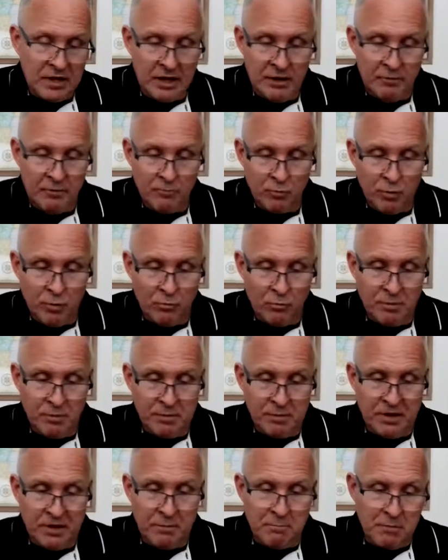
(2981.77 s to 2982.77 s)
Okay, what
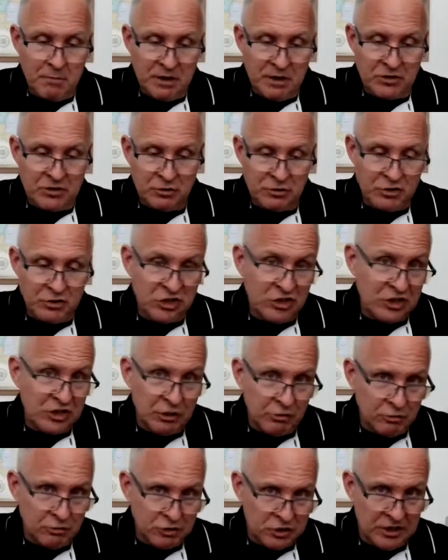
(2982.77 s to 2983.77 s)
would be the muscle
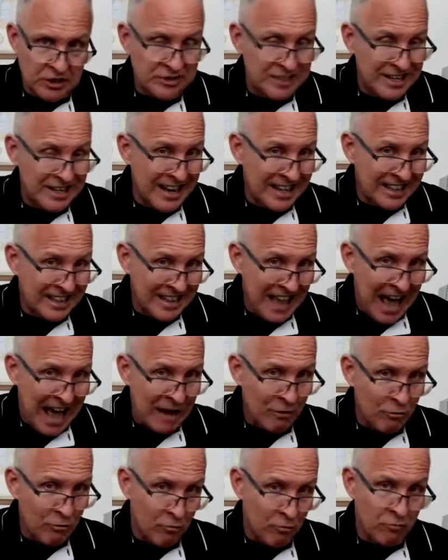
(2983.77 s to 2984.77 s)
synergies in a
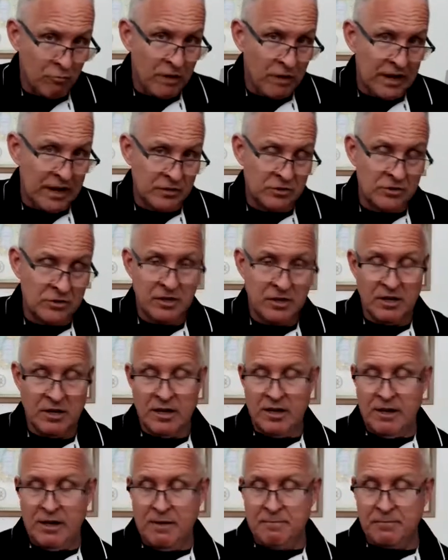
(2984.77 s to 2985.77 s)
lateral raise?
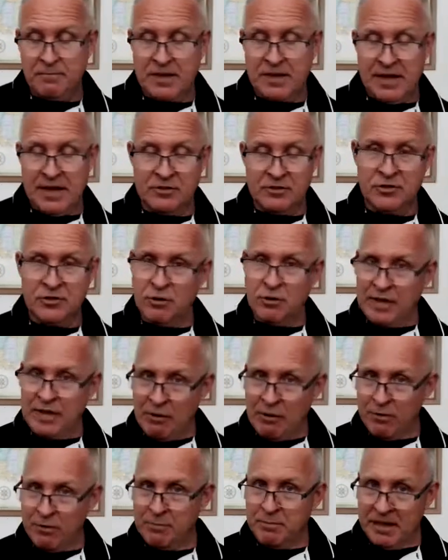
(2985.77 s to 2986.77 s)
And so
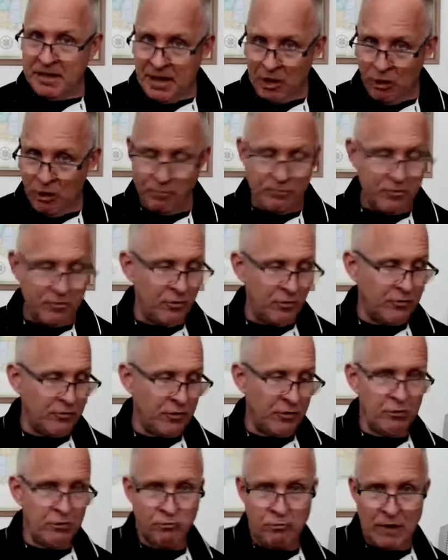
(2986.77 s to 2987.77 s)
that would be helpful
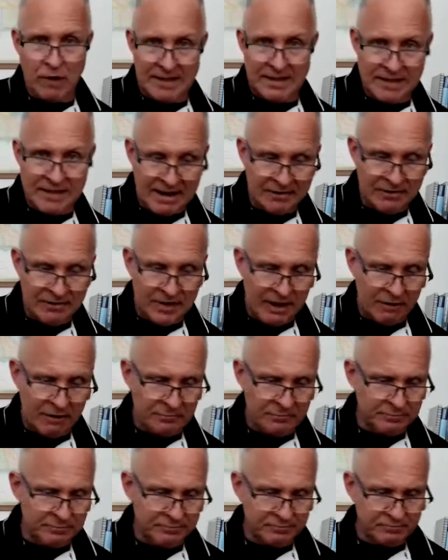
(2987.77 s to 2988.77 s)
for you to write that
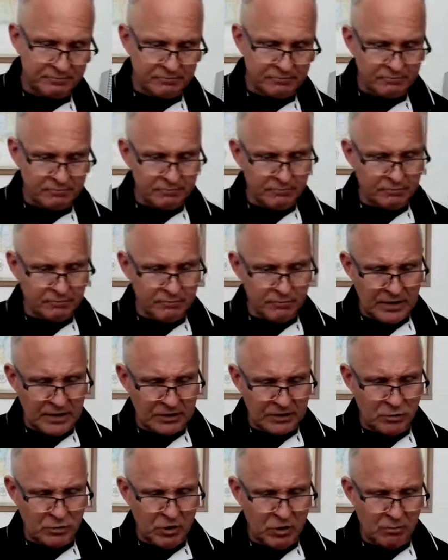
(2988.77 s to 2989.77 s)
down
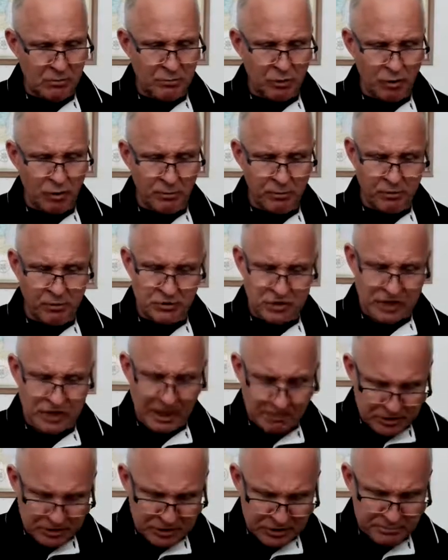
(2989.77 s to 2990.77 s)
as well.
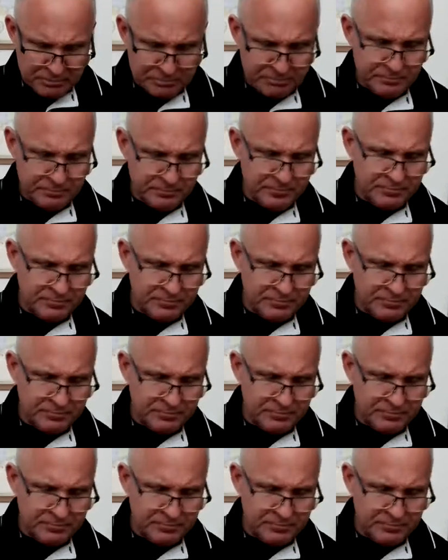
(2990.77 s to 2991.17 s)
Proprioception.